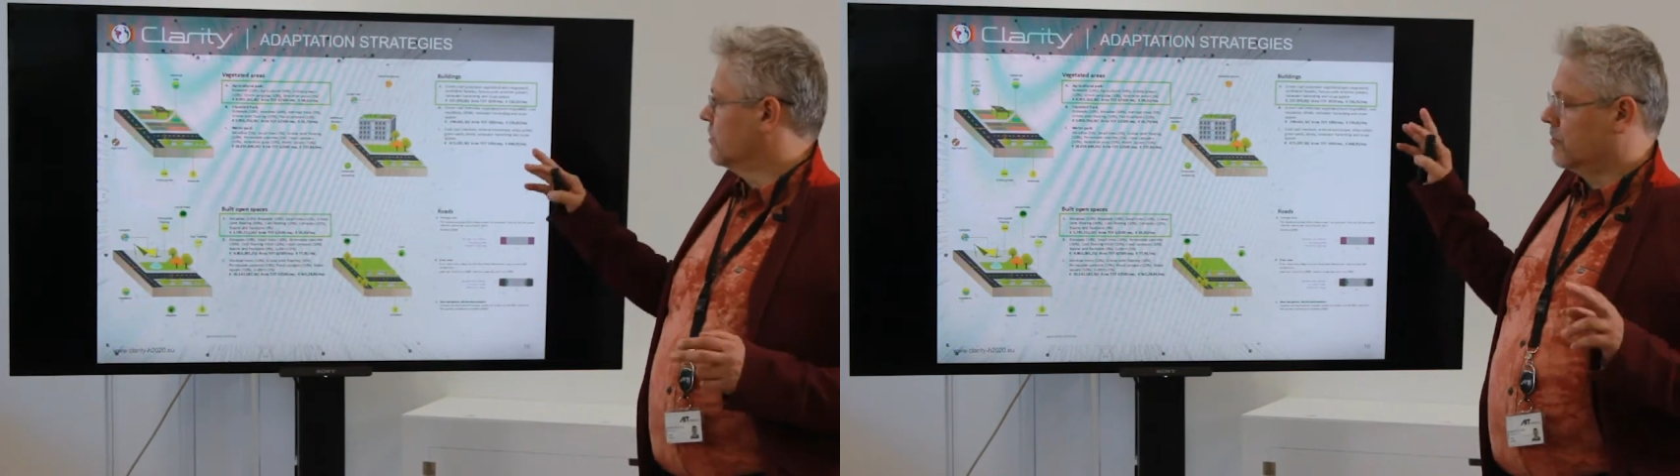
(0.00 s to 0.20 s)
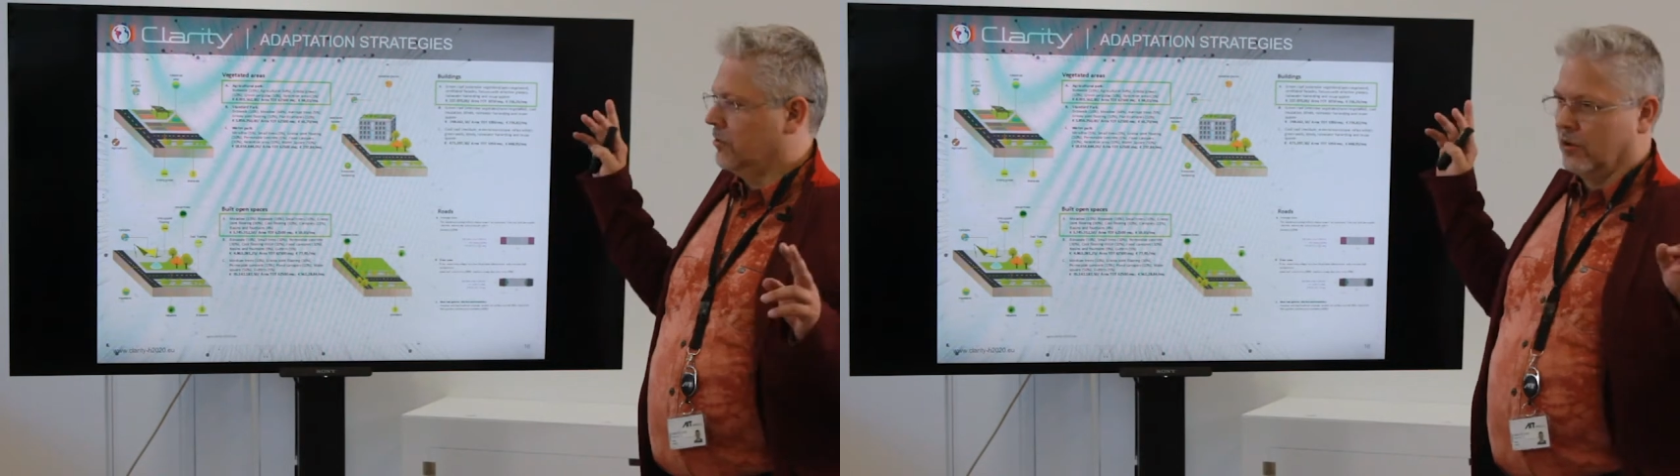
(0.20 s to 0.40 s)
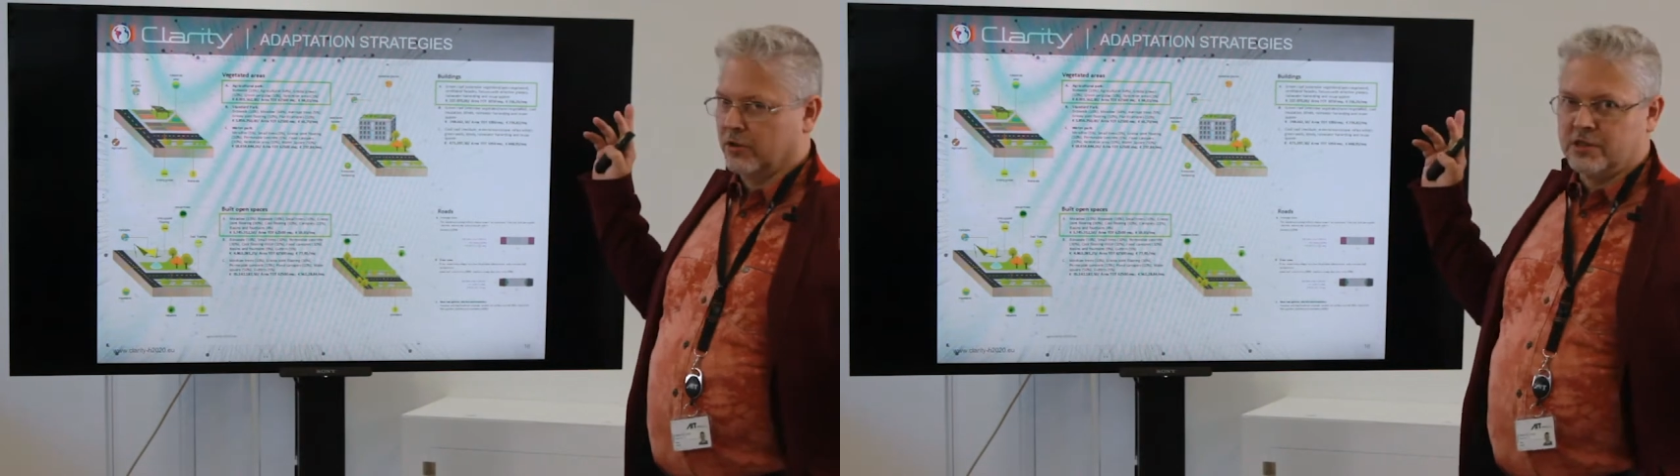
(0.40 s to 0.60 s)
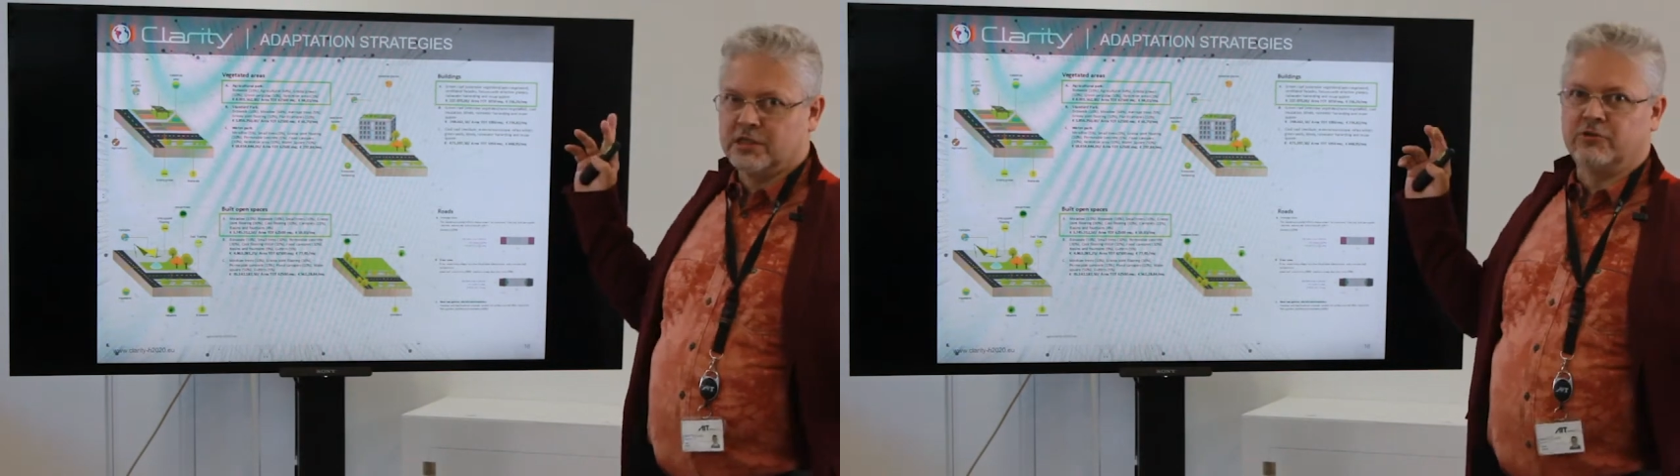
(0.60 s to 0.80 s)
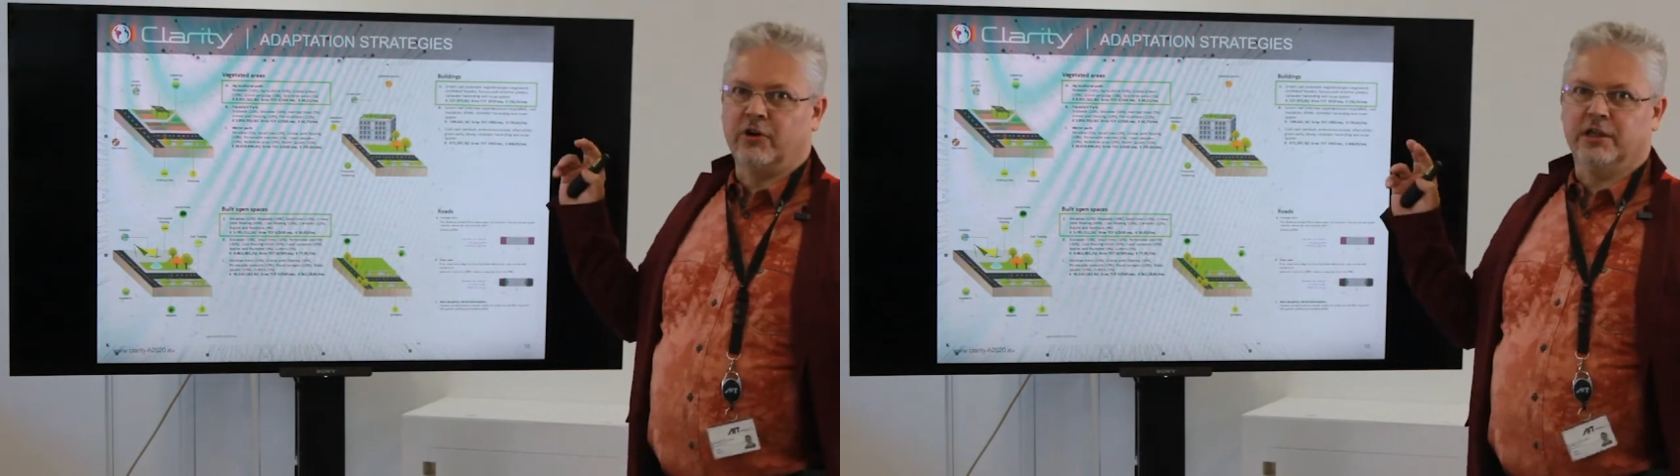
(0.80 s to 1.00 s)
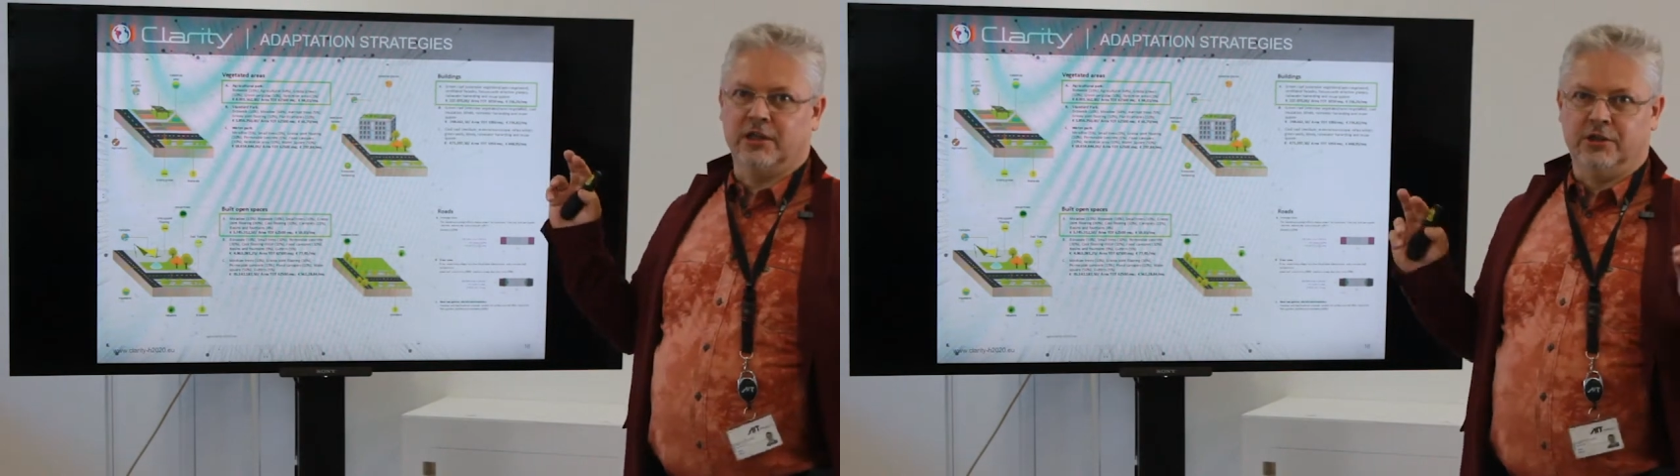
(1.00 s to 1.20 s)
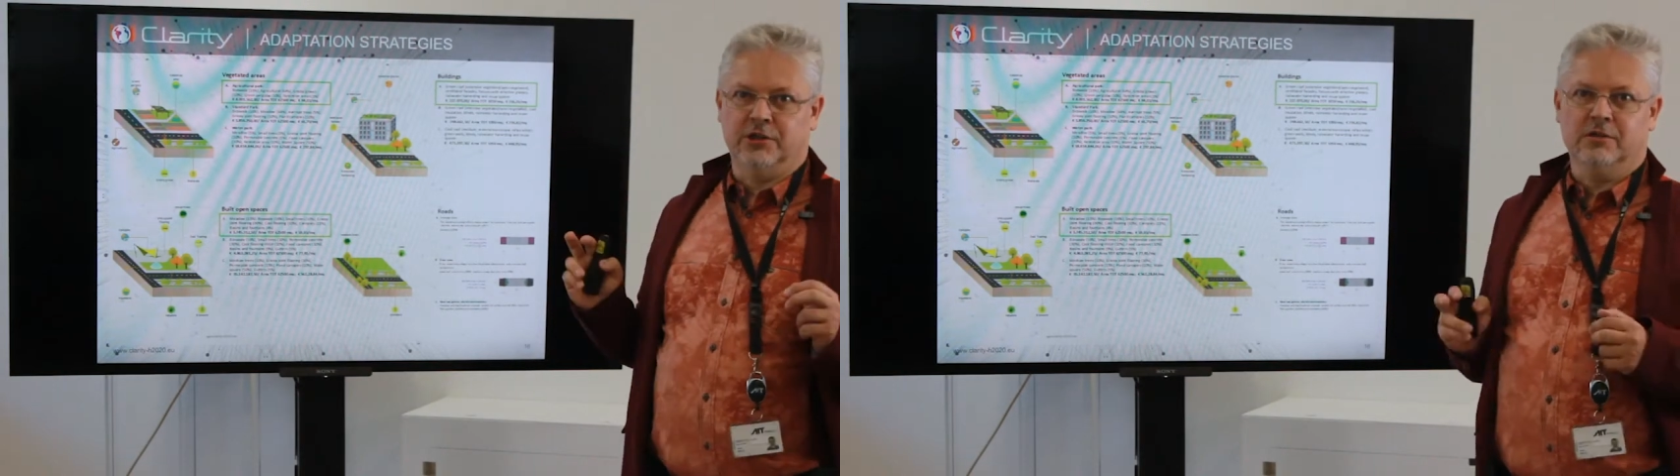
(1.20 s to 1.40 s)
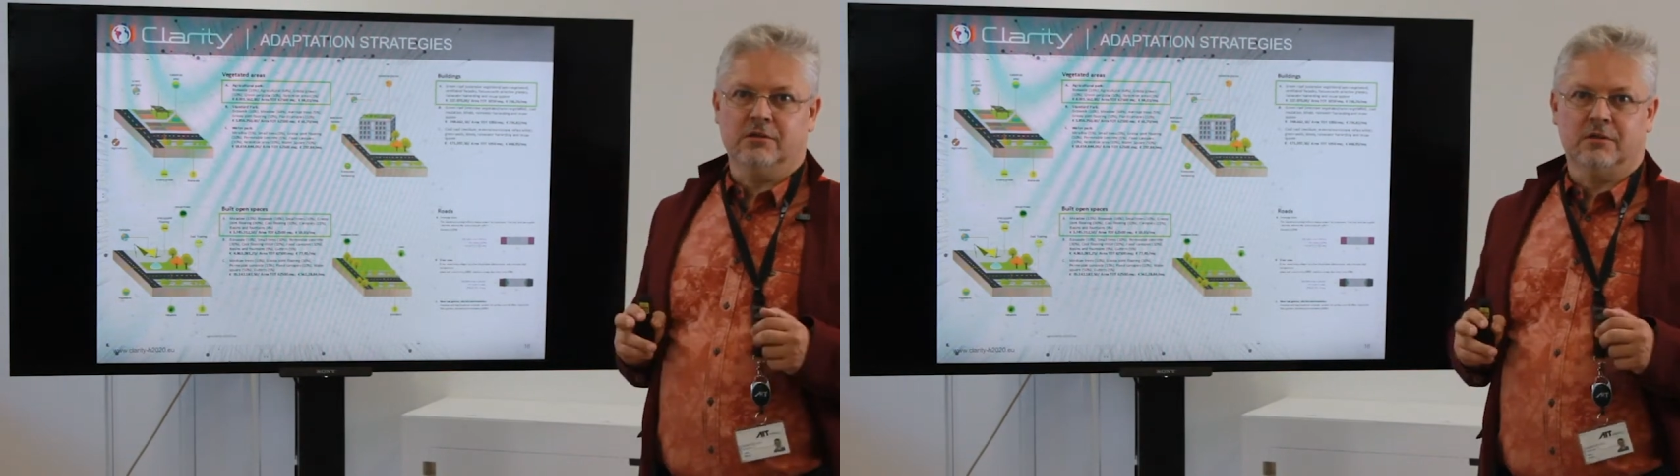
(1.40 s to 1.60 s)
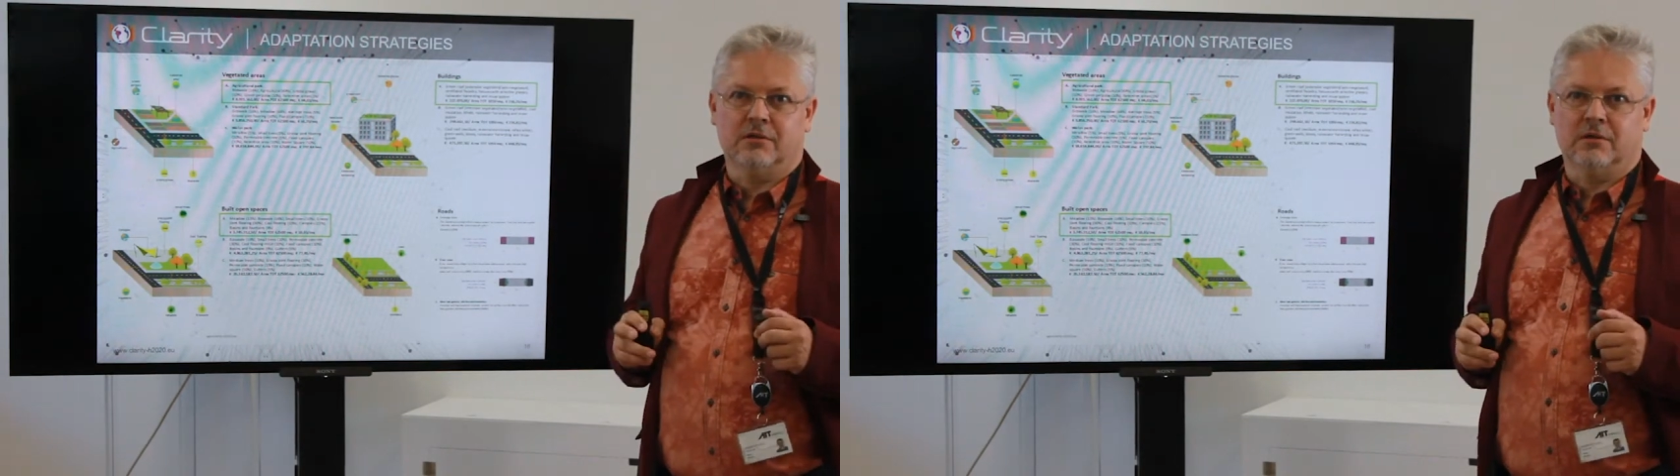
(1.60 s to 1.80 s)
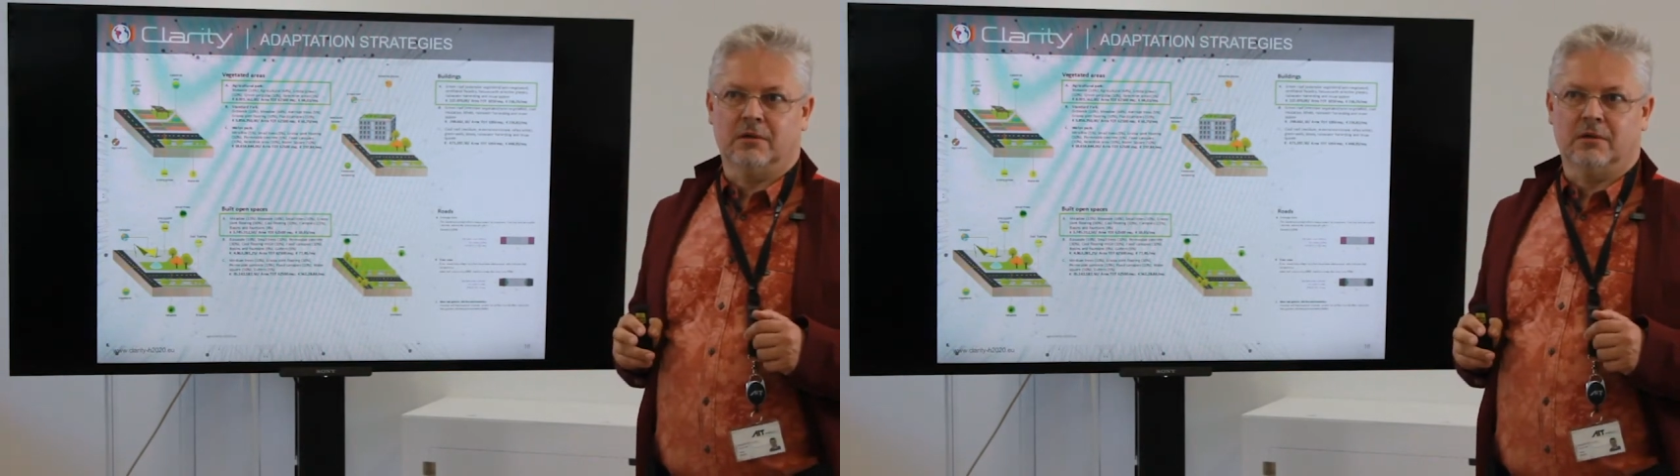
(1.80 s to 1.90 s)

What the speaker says: so-called strategies,